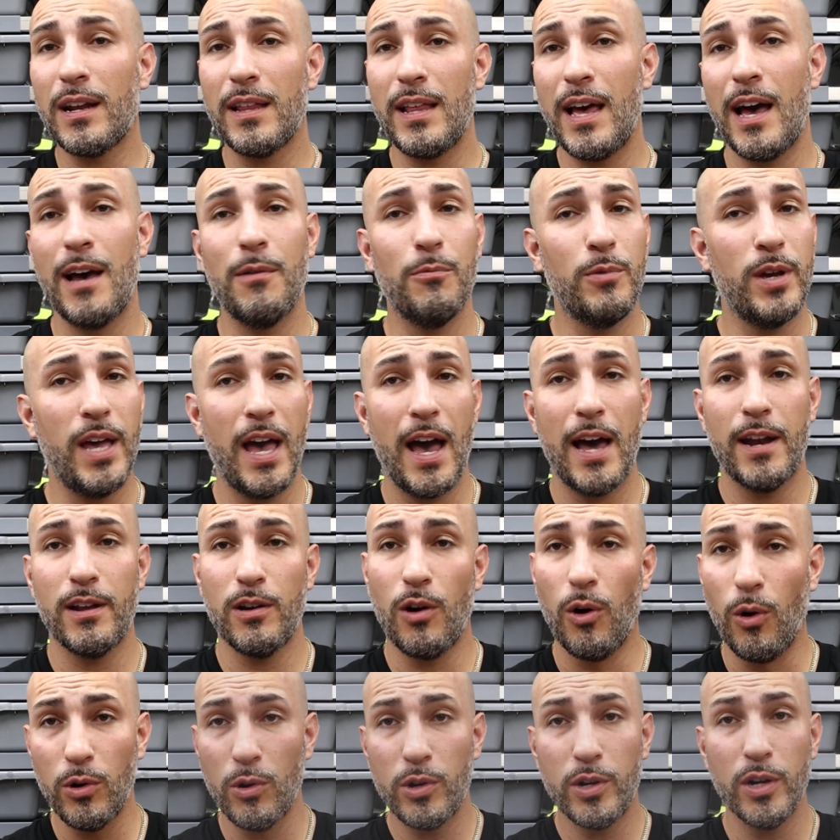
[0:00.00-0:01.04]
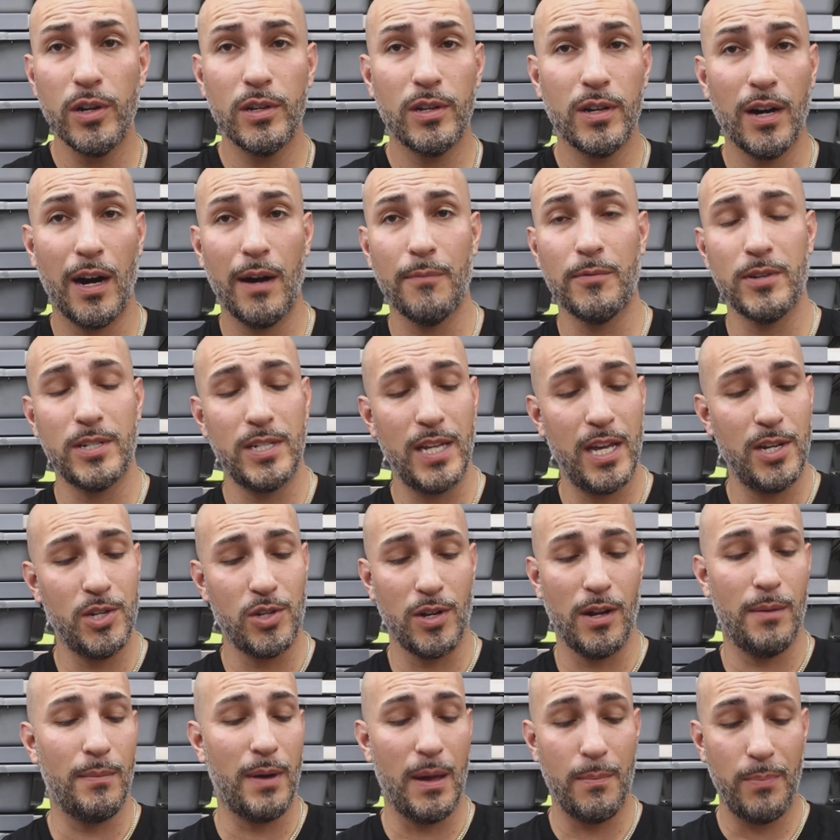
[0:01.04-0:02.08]
of that, we had a whole good
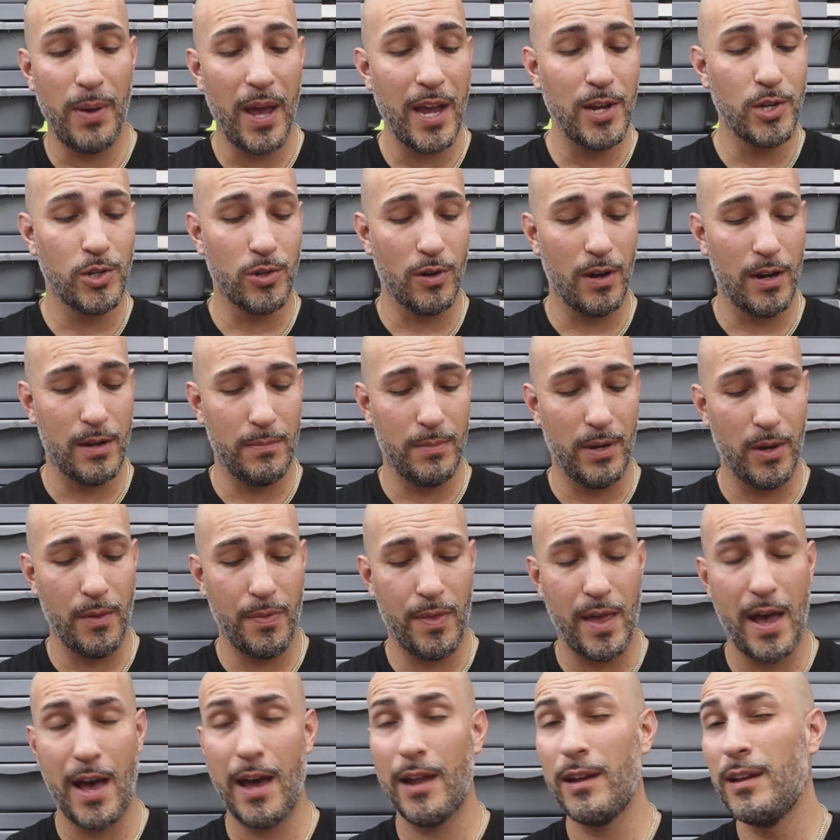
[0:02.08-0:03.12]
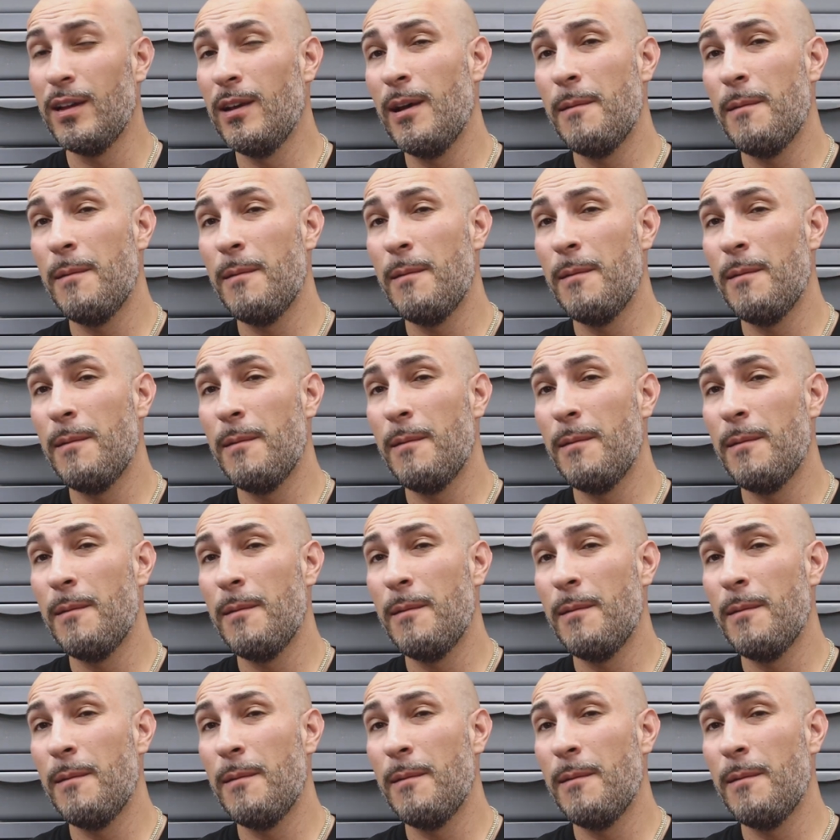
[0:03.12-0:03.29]
conversation on my Patreon about that.